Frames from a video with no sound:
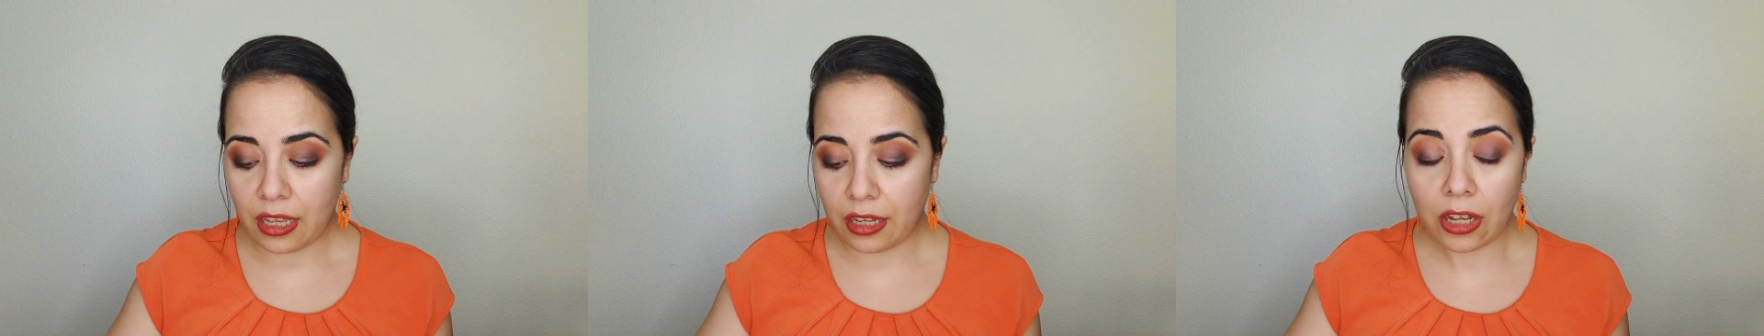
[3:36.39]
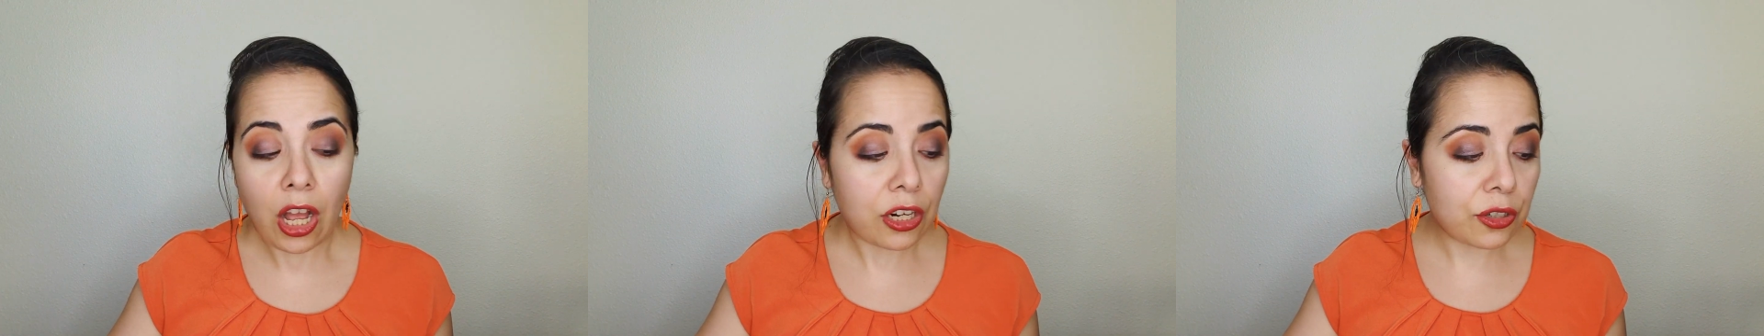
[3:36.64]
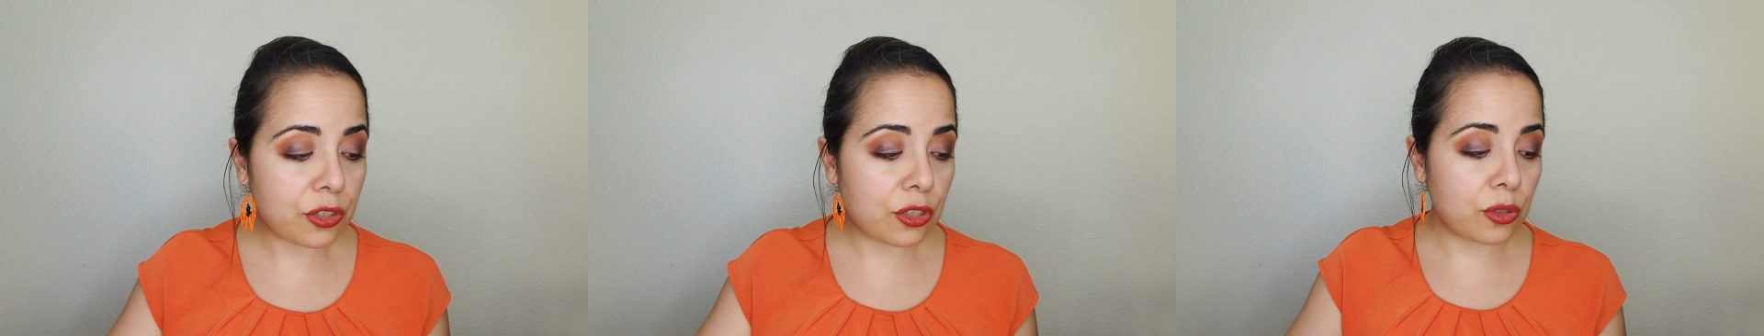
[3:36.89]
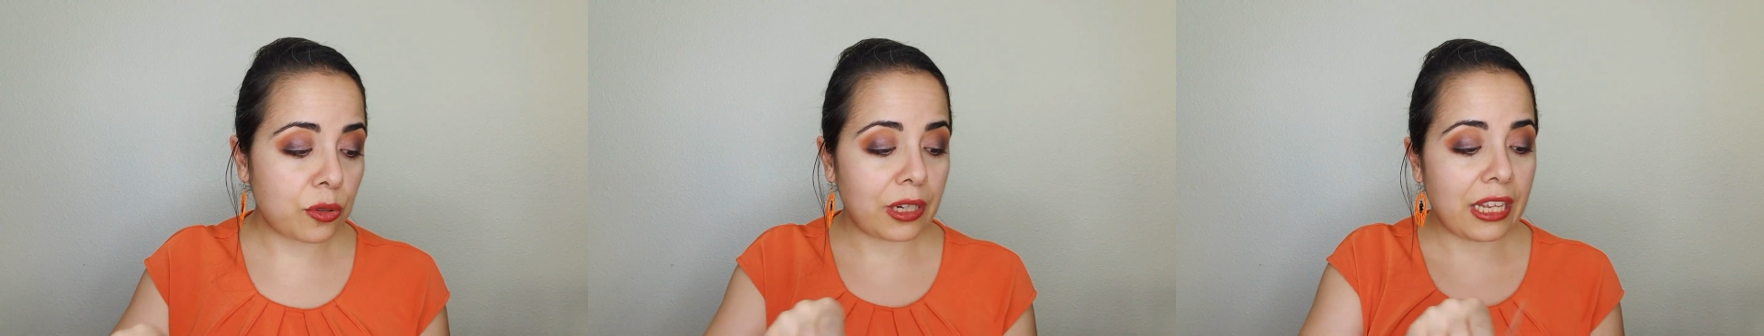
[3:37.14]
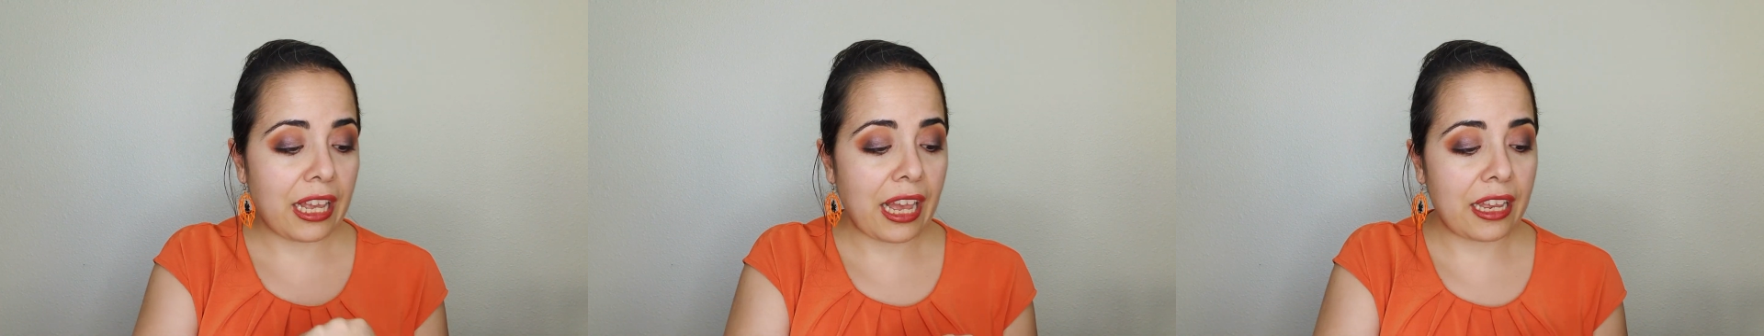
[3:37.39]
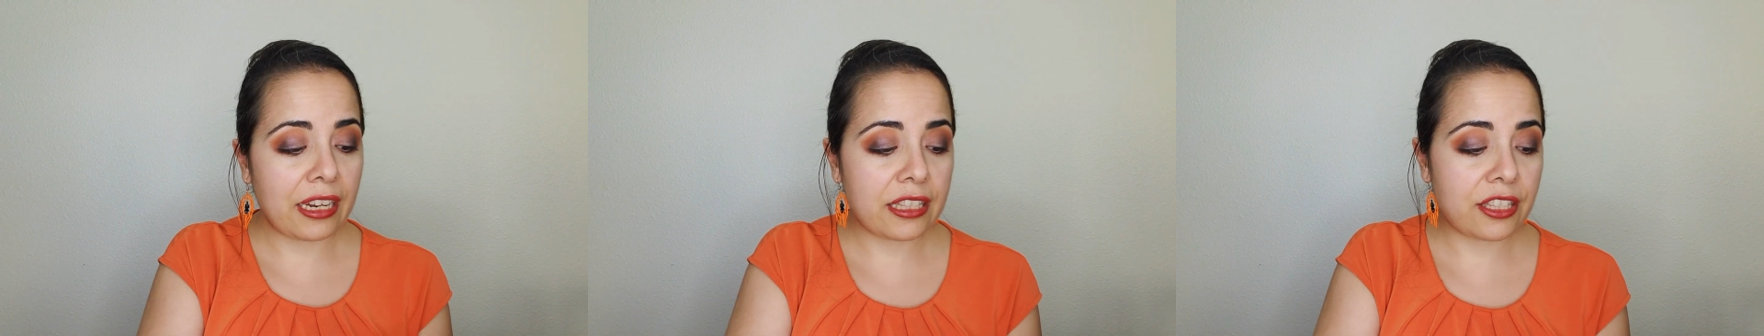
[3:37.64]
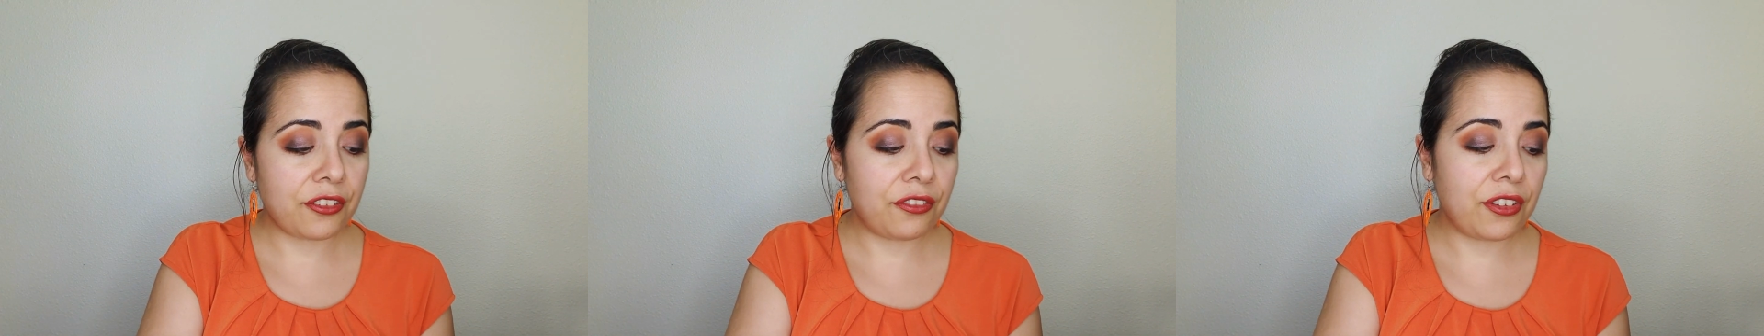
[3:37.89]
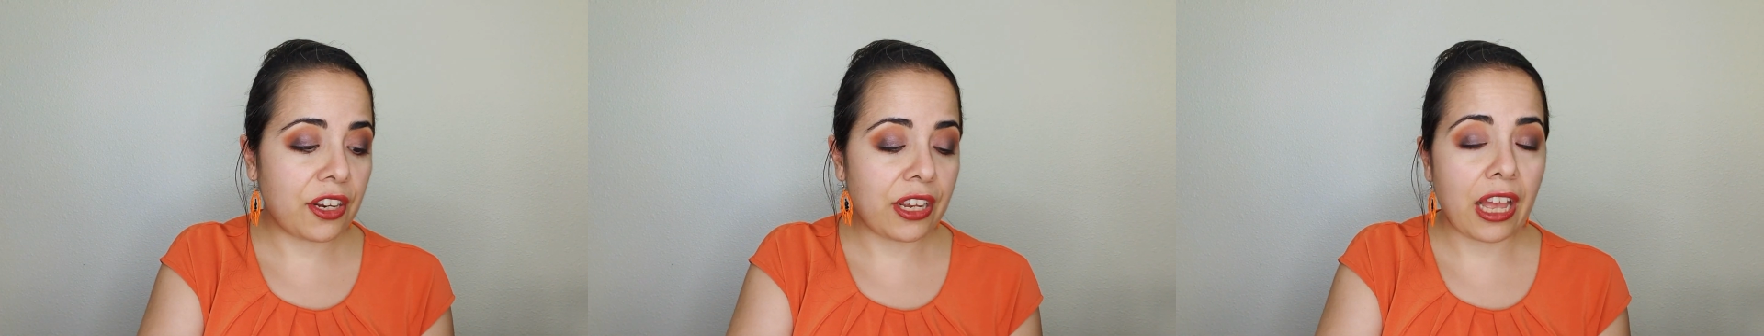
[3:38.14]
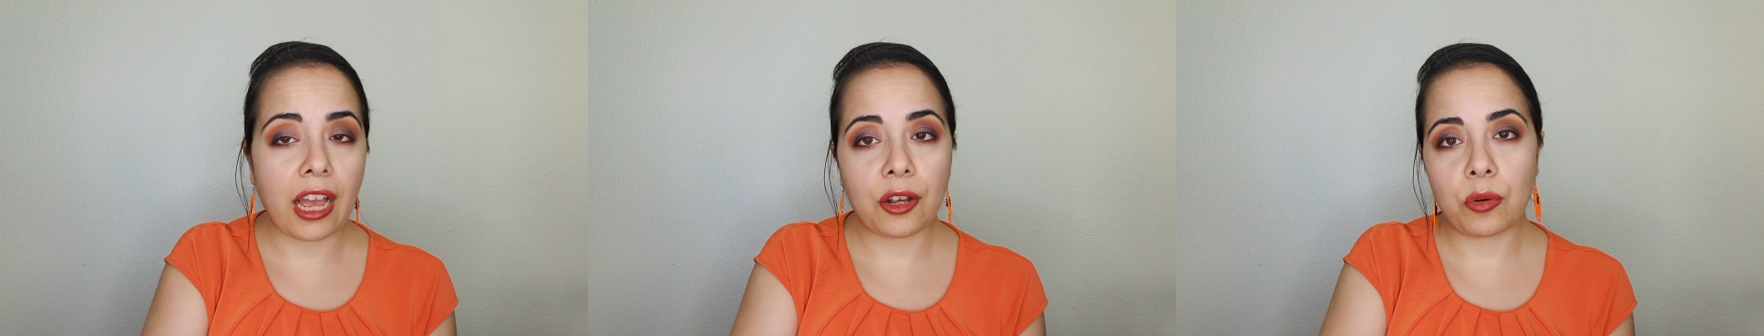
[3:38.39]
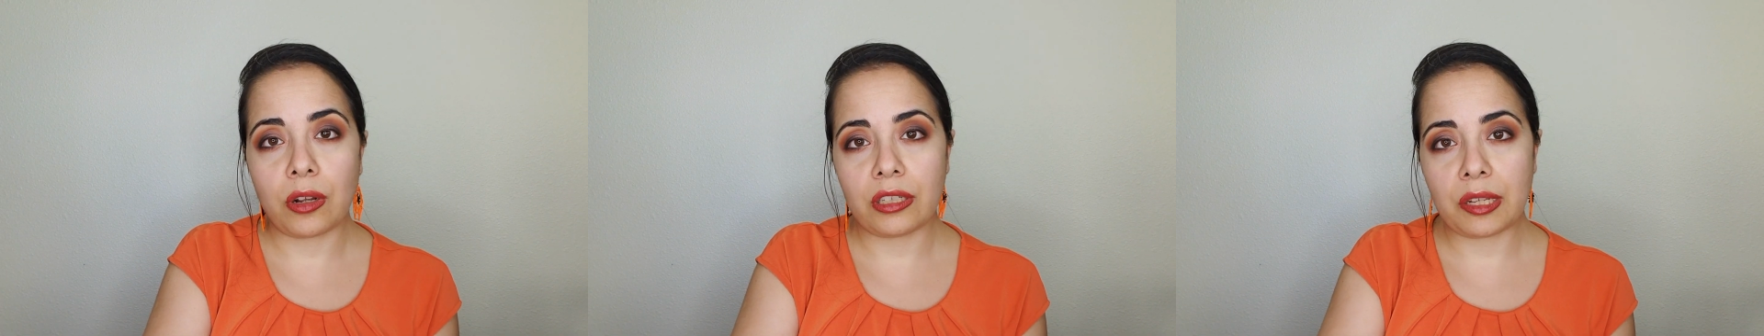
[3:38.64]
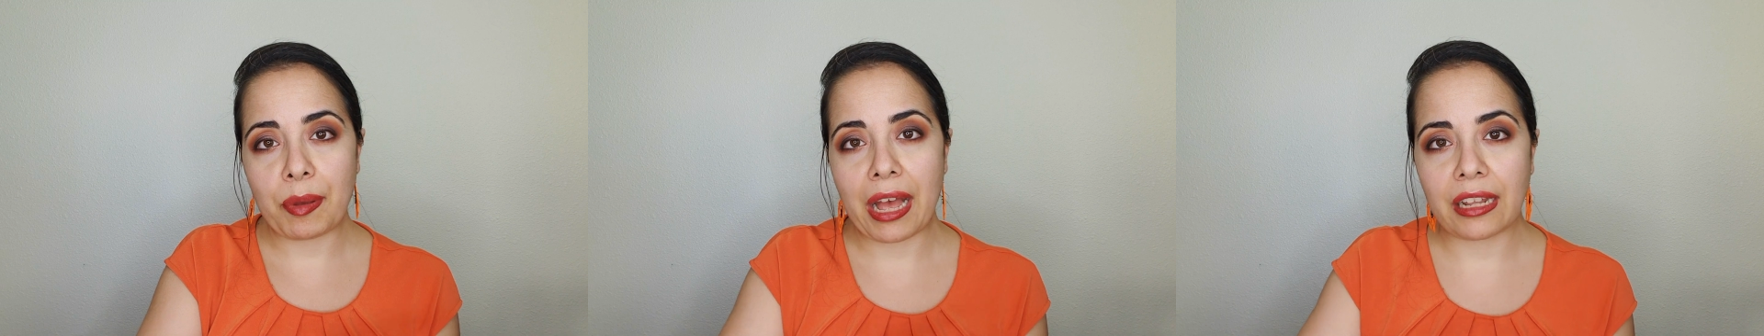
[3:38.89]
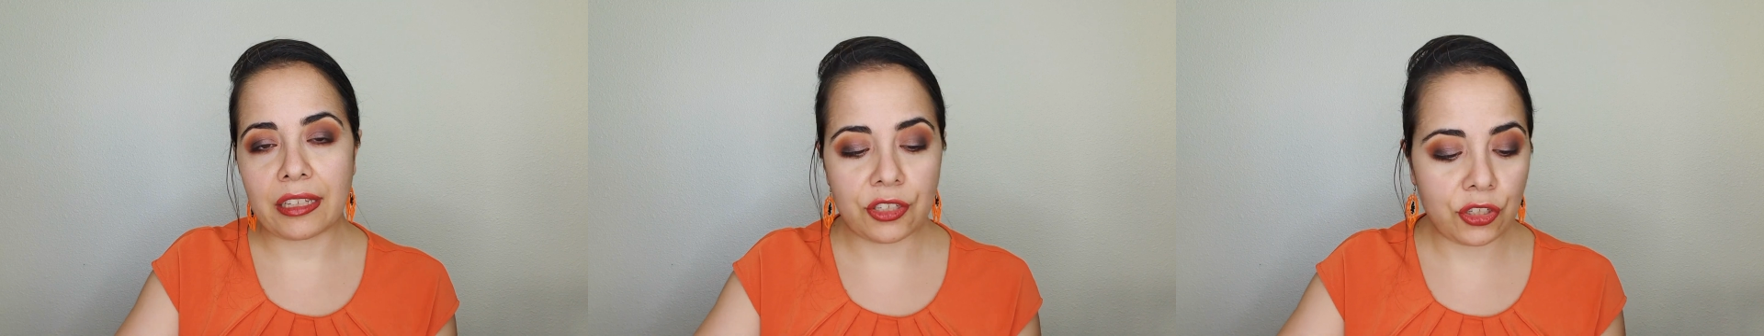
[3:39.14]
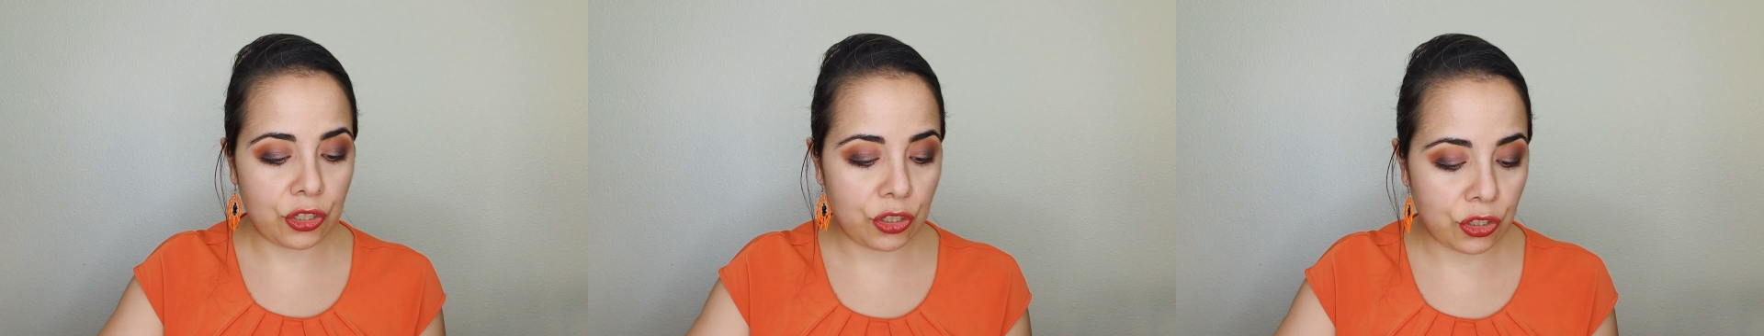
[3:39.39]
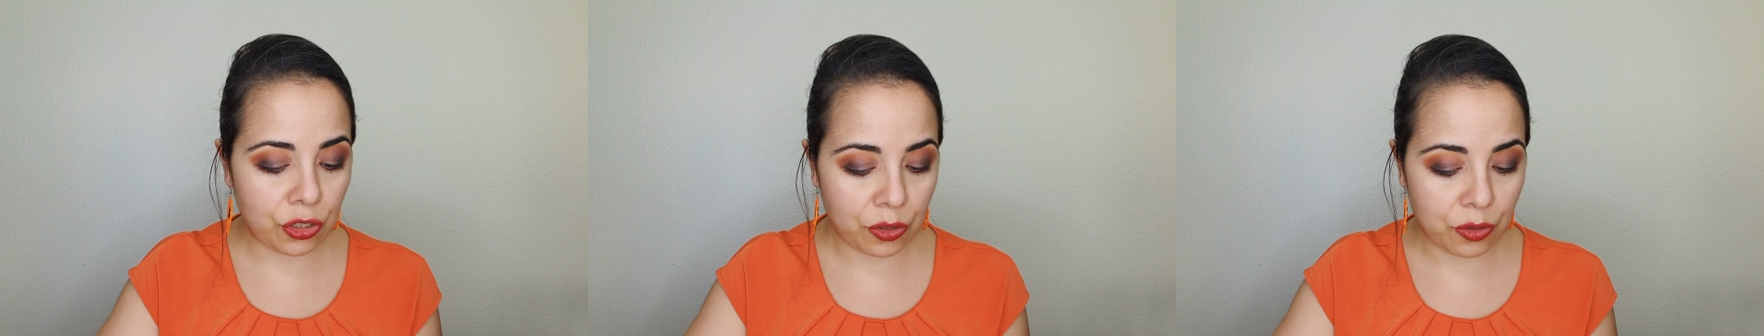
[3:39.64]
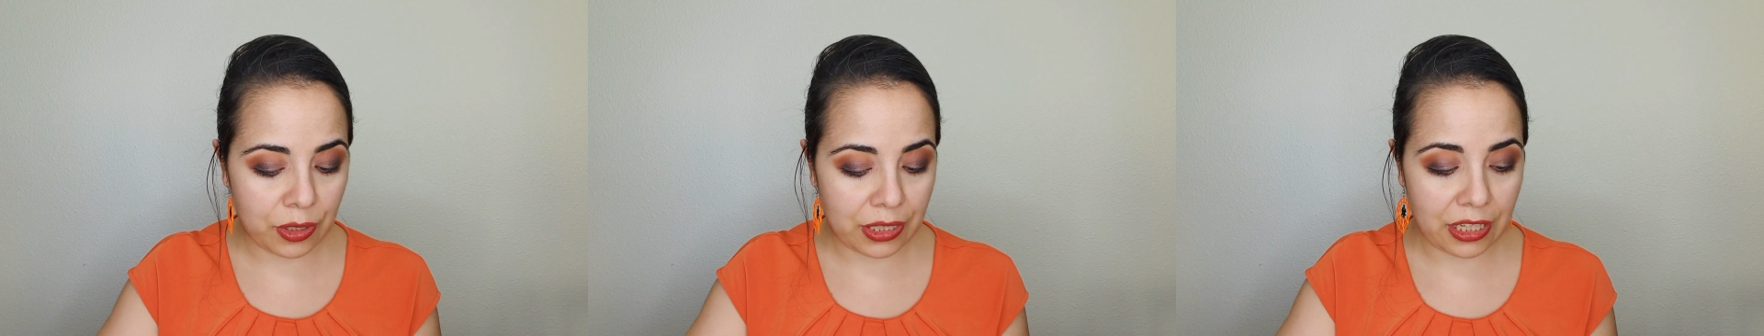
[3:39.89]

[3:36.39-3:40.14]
color story, and it's a very high quality palette to use.